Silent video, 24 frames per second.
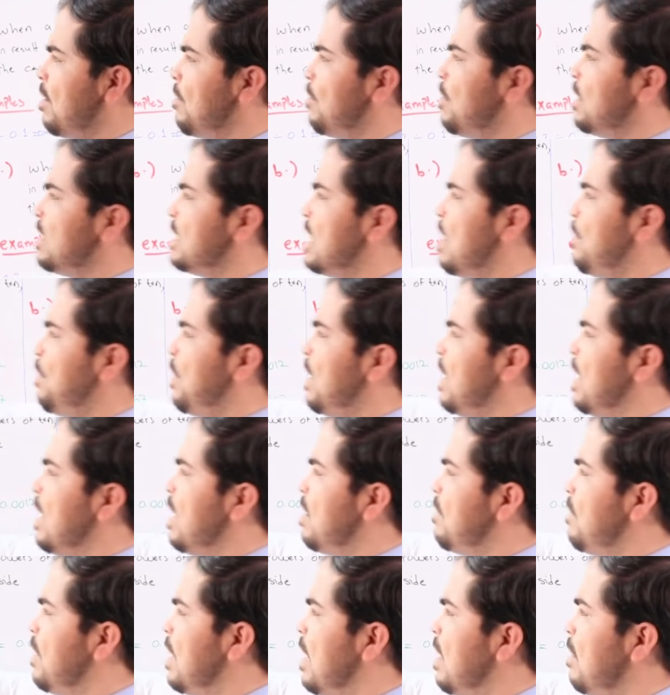For example,
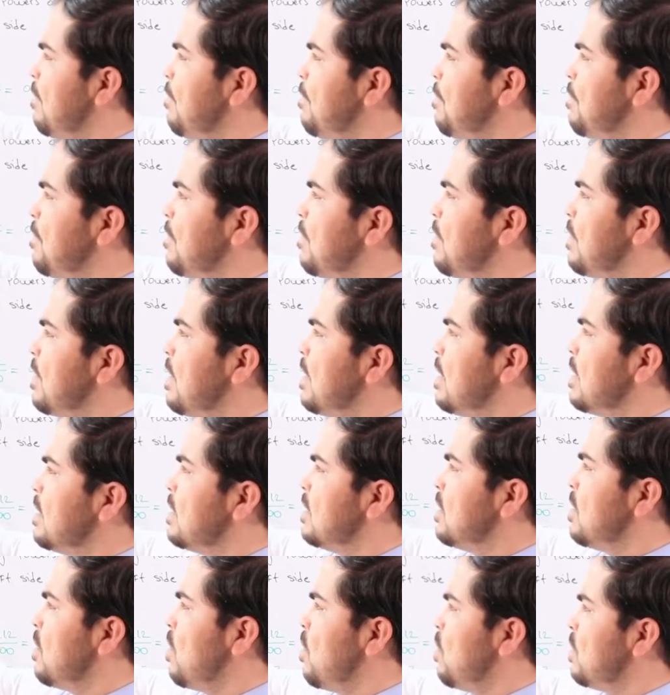here we have
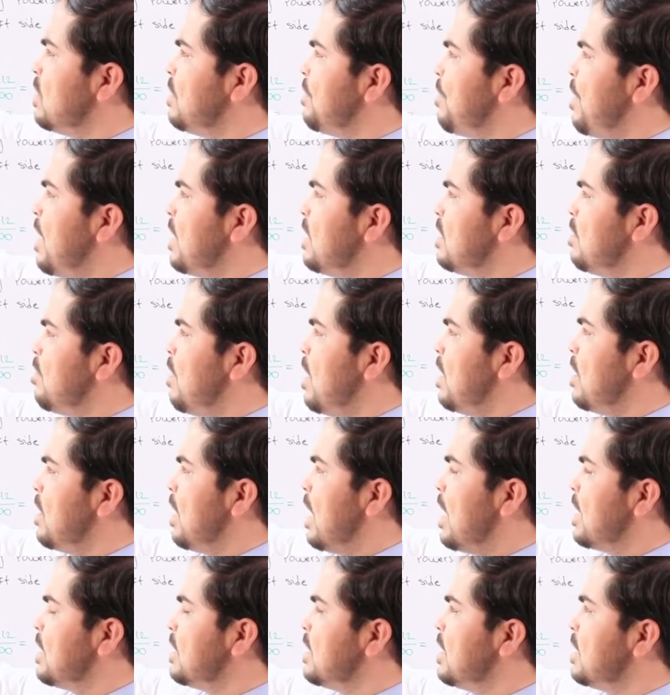0 divided by
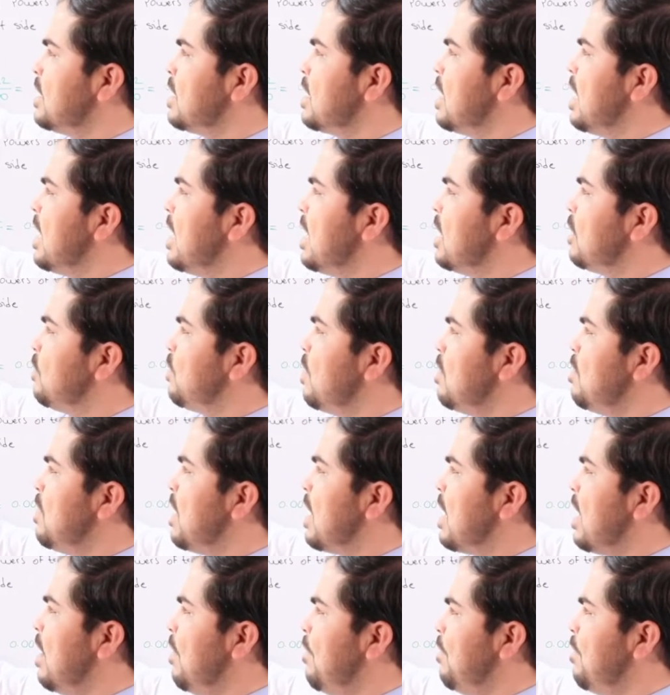100. It will
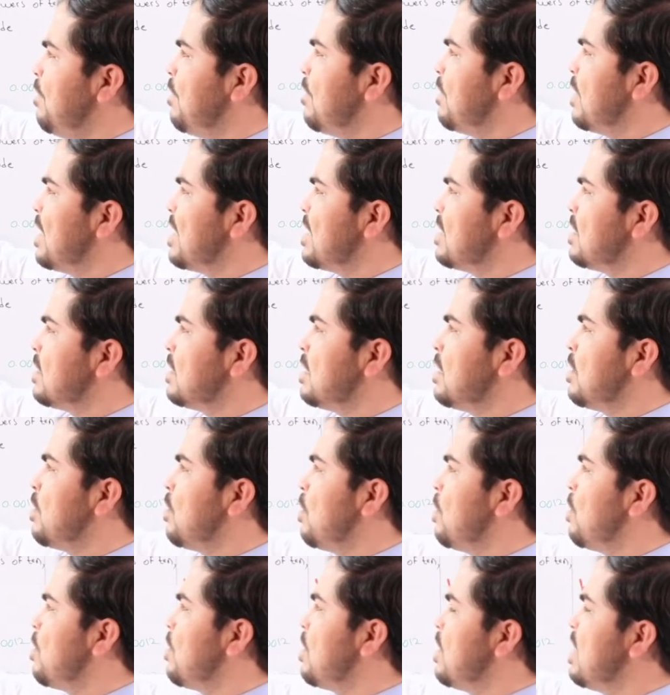become
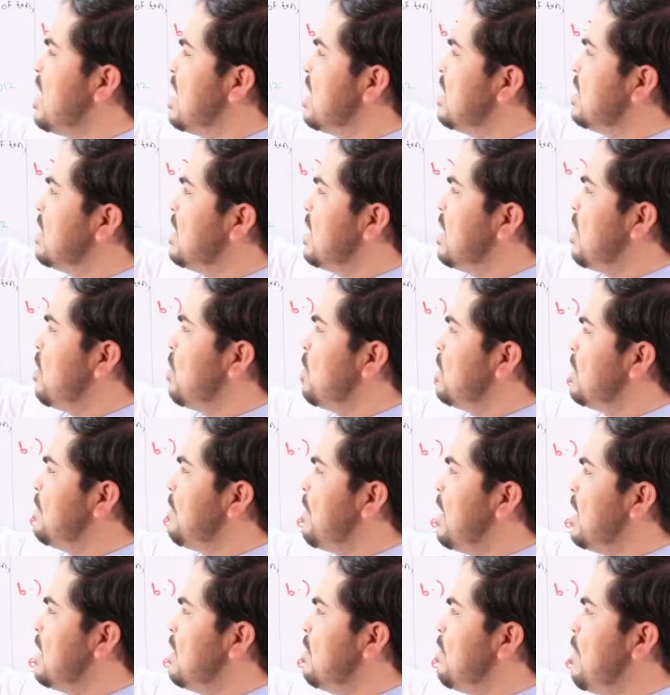0. 0
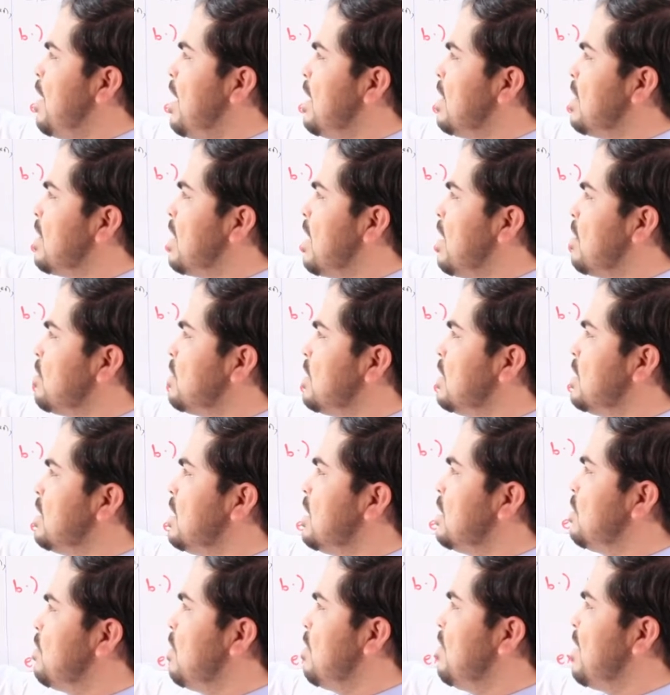divided by
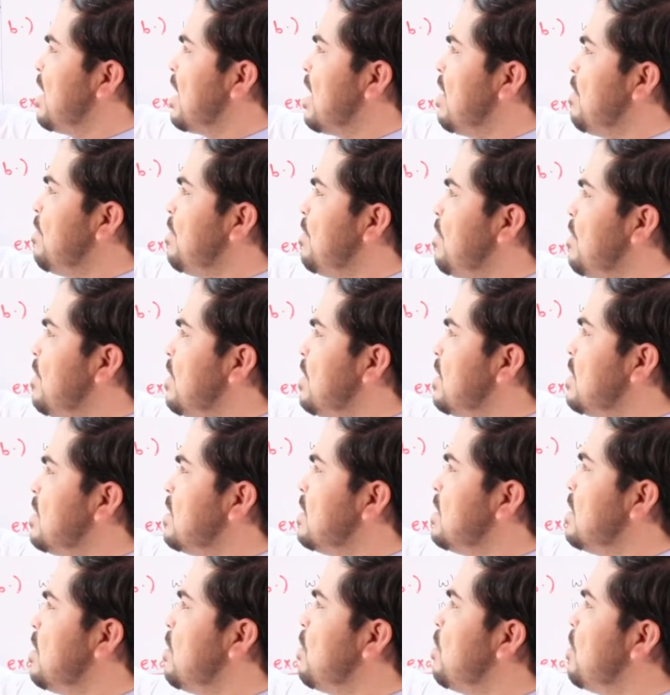1000. It will become
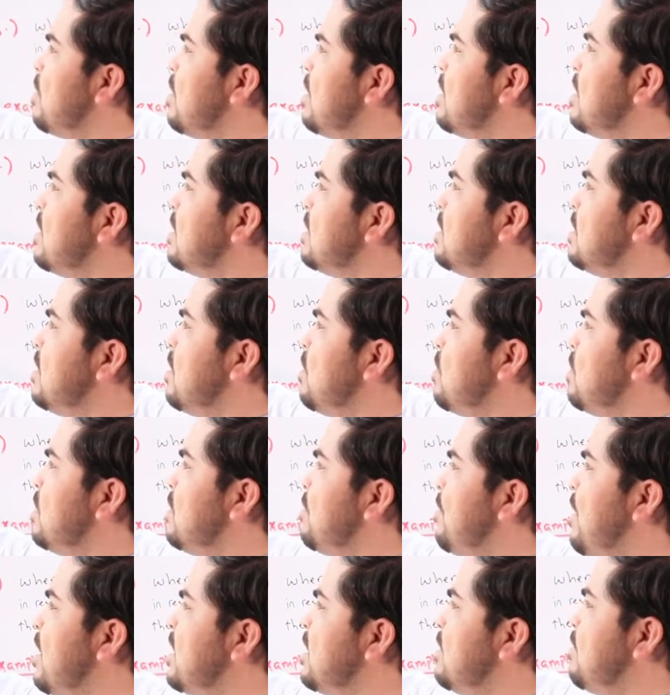0. 0
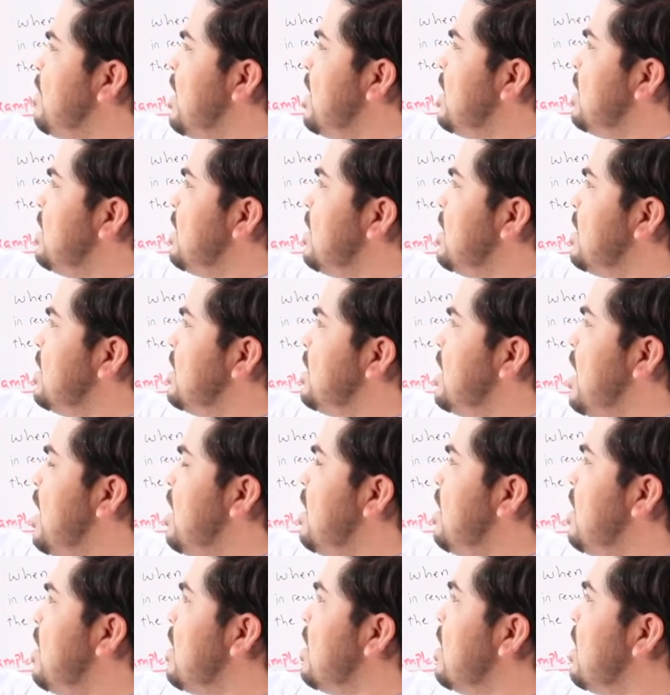divided by
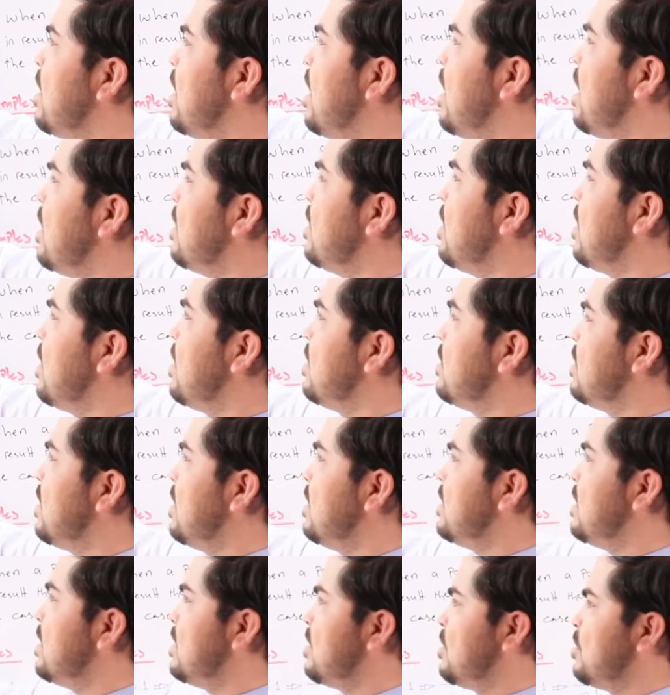10, and the
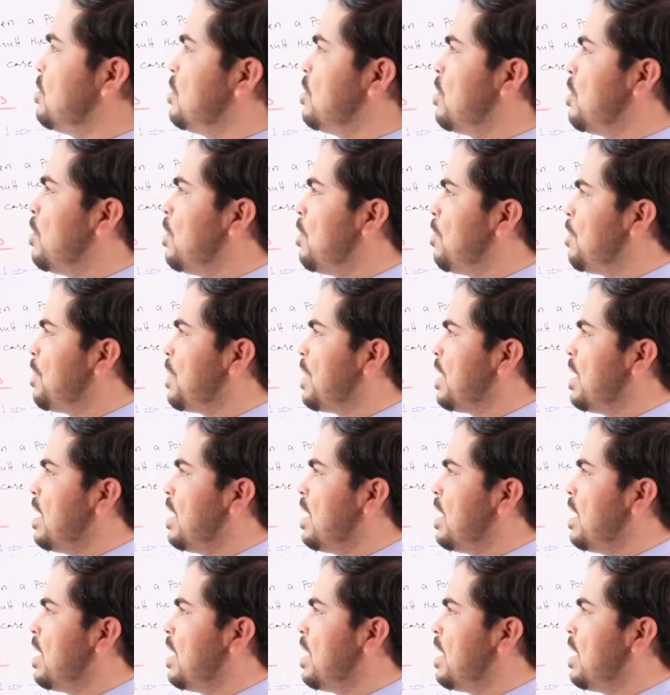result is 0.